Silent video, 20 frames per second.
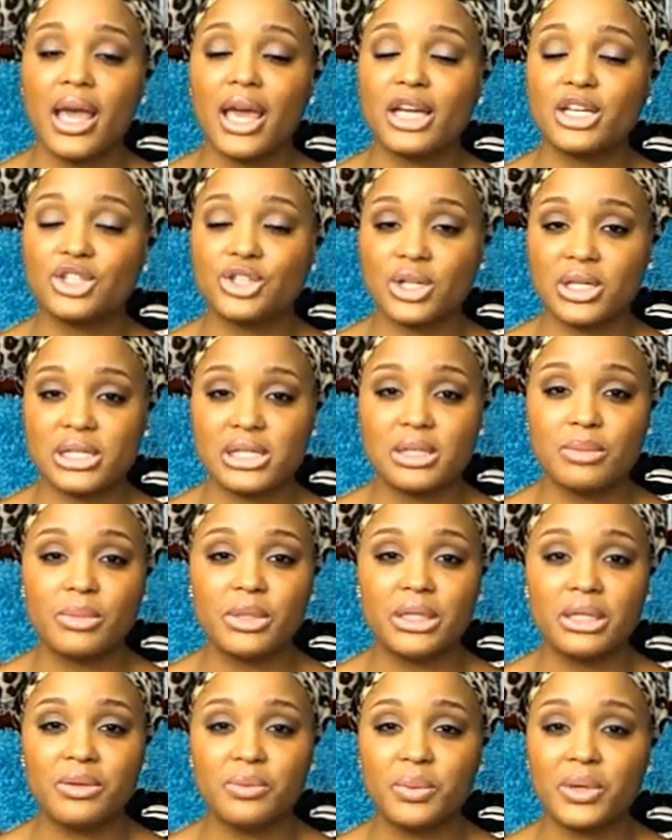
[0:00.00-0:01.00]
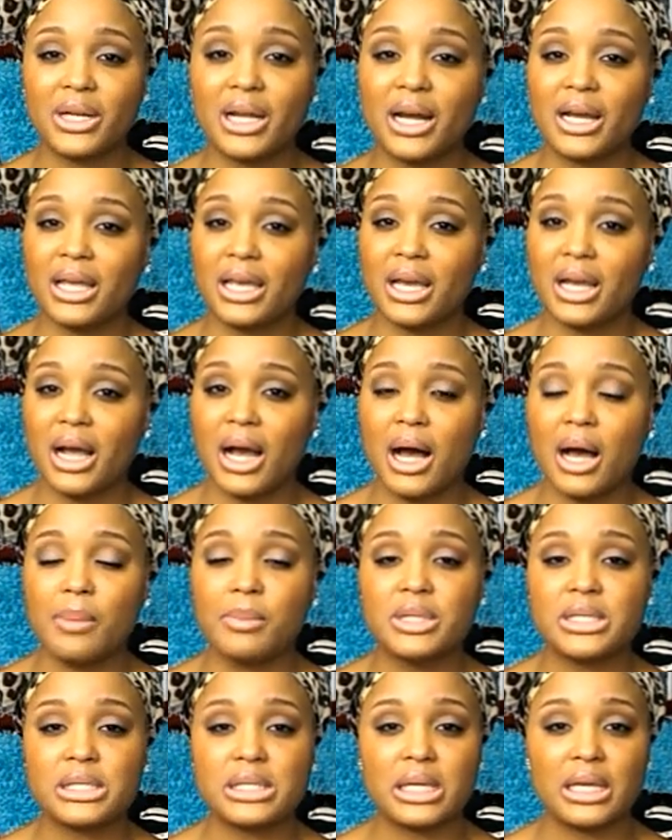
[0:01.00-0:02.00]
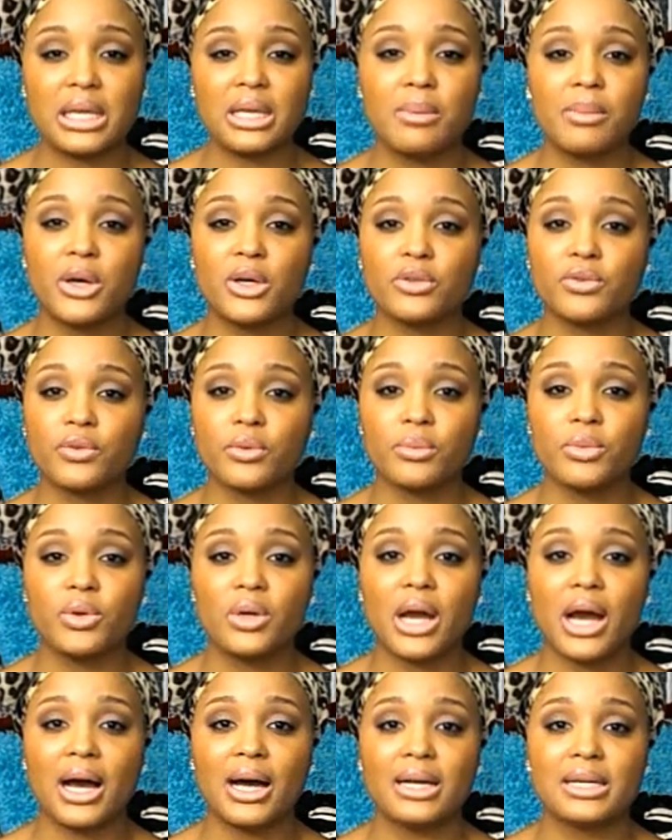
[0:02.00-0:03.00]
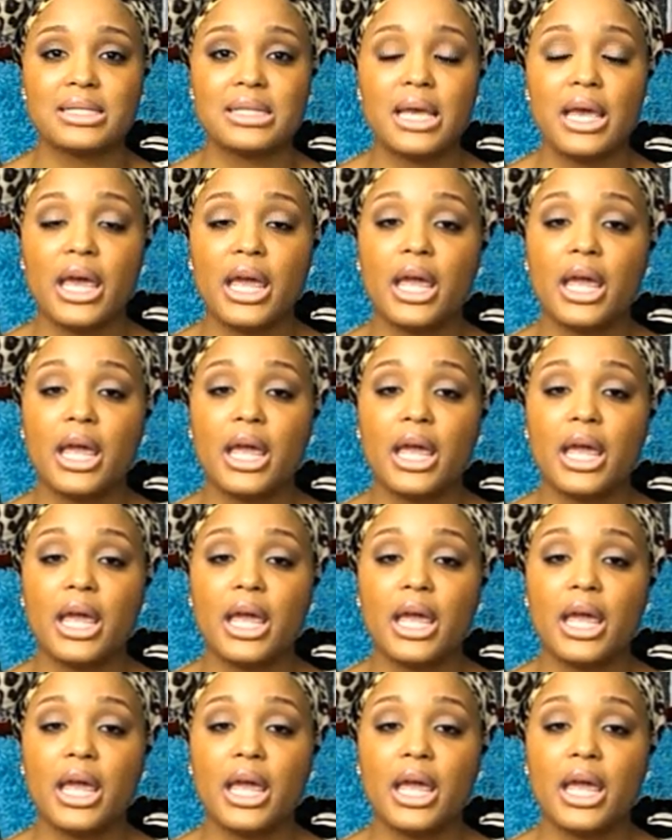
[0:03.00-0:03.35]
And trust and believe, when I get comments and emails from you guys,